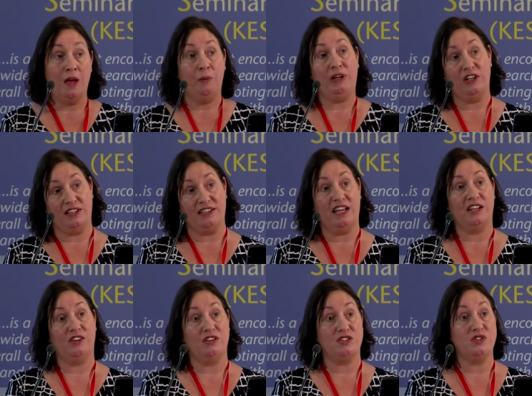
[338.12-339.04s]
We looked then
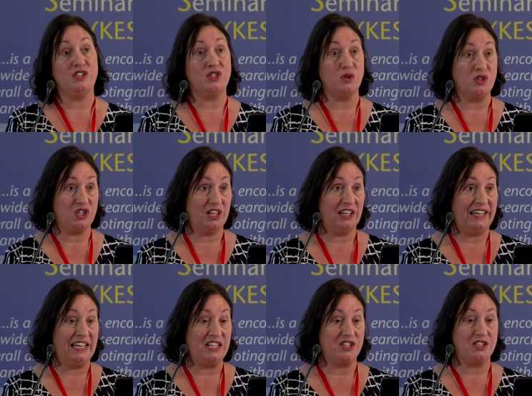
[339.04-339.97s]
at also the social
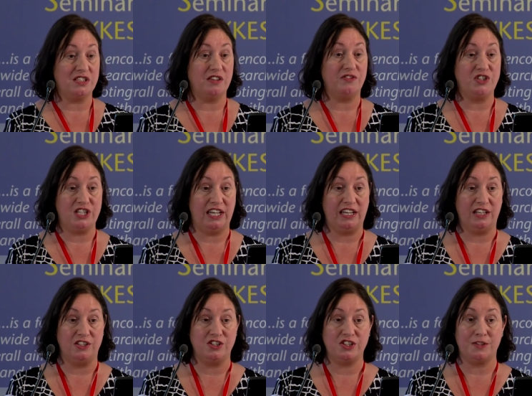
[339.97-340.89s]
agents of
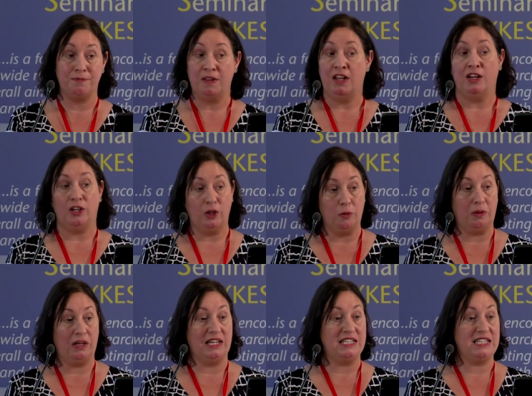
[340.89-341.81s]
change
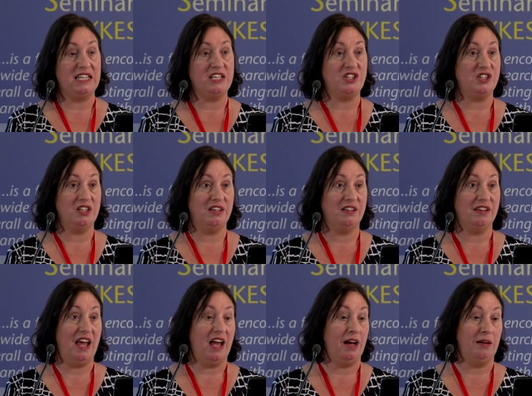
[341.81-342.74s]

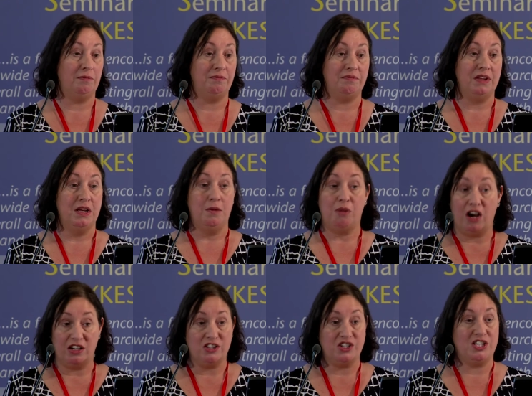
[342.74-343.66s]
globalisation, um,
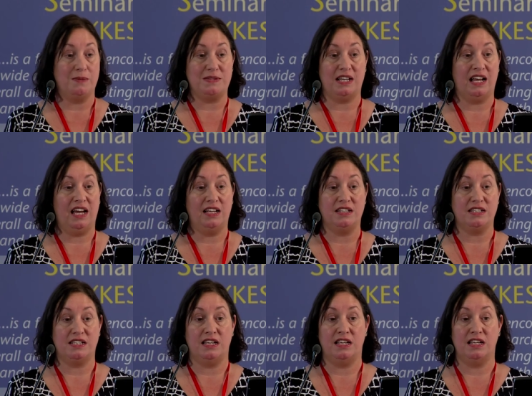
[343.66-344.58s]
partnerships,
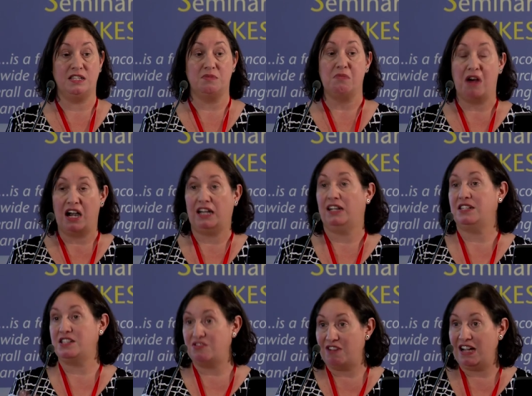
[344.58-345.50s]
alliances,
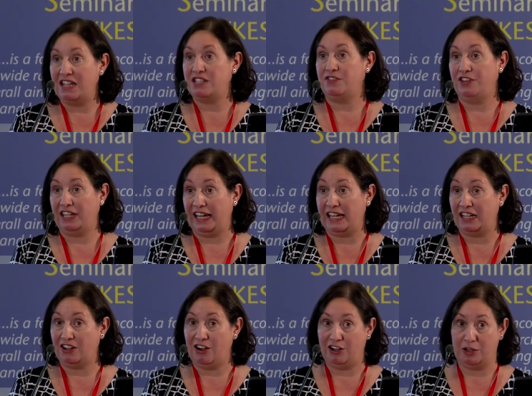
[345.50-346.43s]
markets, the rise of the e
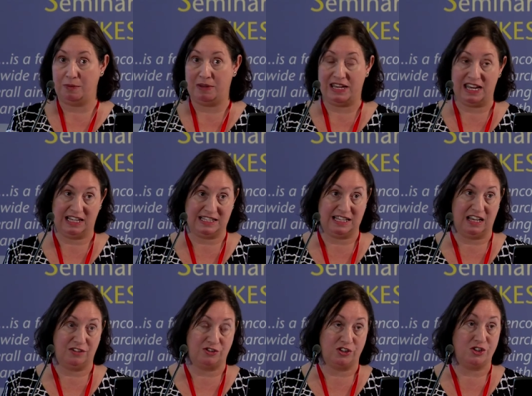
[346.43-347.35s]
economy,
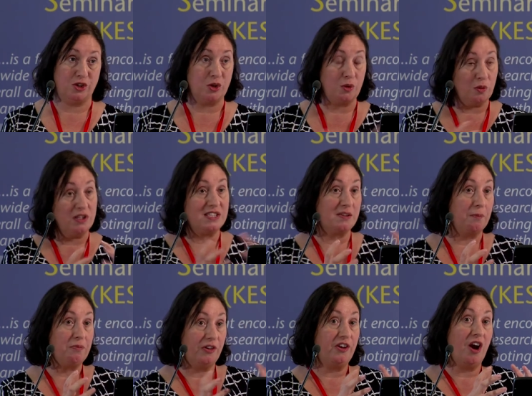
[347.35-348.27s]
etc. So there was
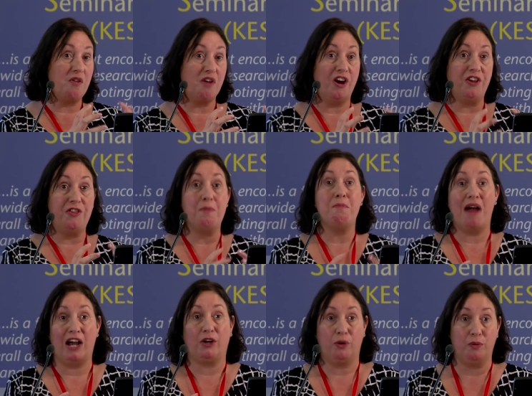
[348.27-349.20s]
something around the
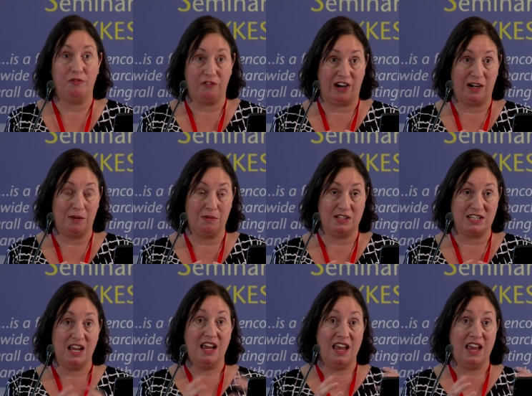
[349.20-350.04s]
macro environment,